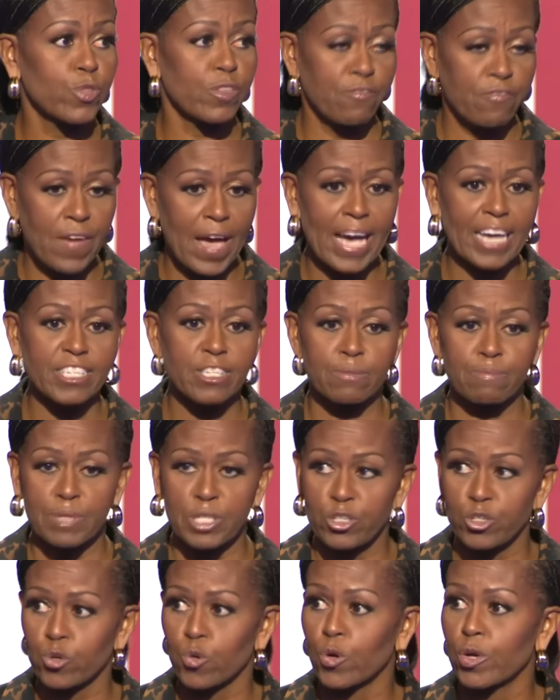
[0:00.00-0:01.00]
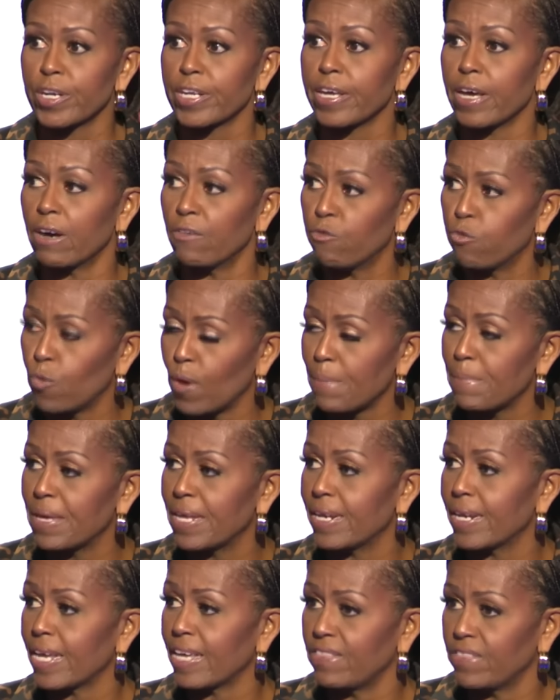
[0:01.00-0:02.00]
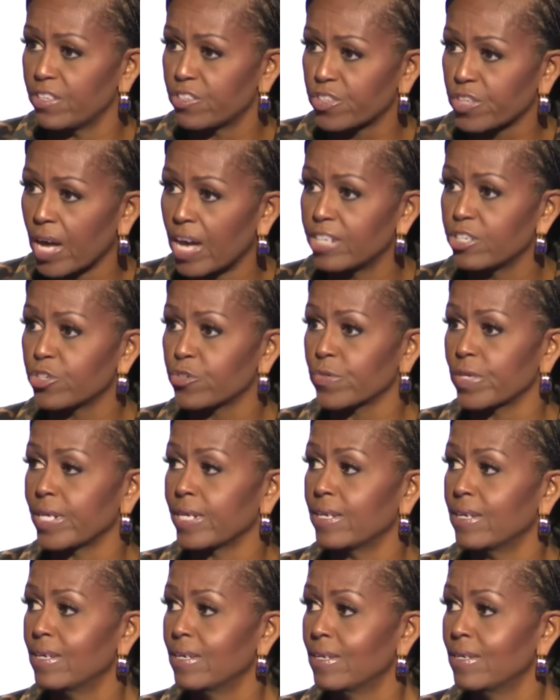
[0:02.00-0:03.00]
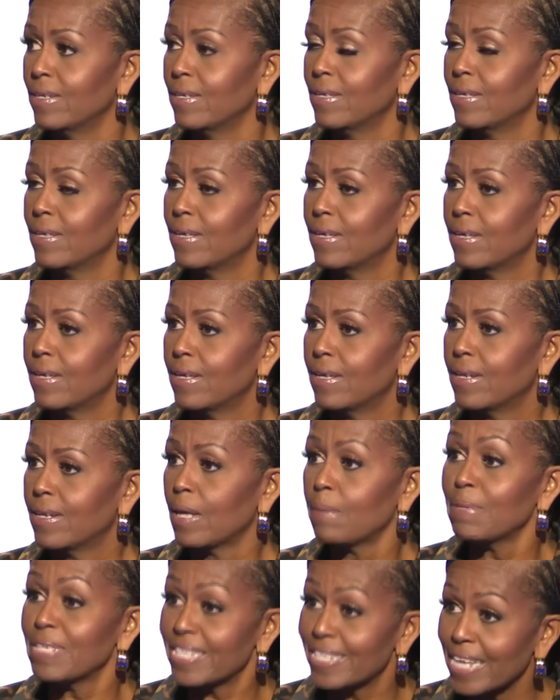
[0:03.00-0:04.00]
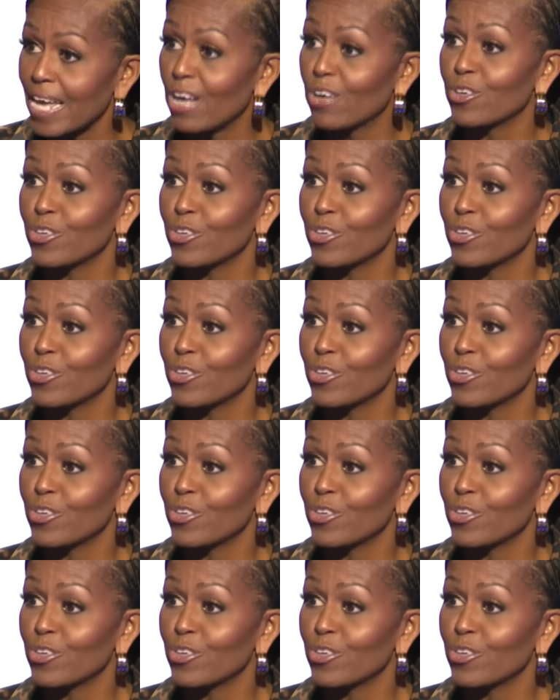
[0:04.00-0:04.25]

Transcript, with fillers: the vast majority of women in this country, let me tell